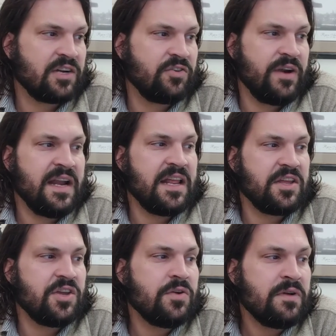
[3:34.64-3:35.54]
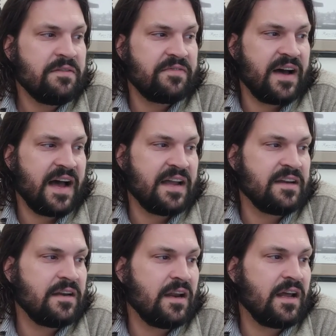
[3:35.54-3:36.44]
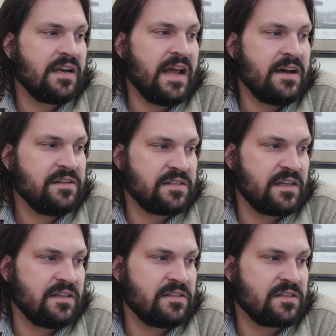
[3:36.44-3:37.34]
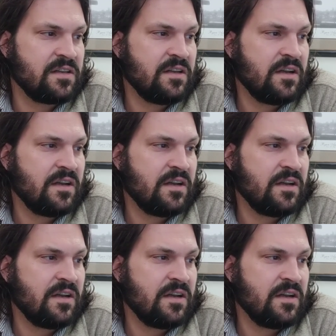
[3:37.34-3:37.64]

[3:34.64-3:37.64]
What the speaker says: Create a unified analysis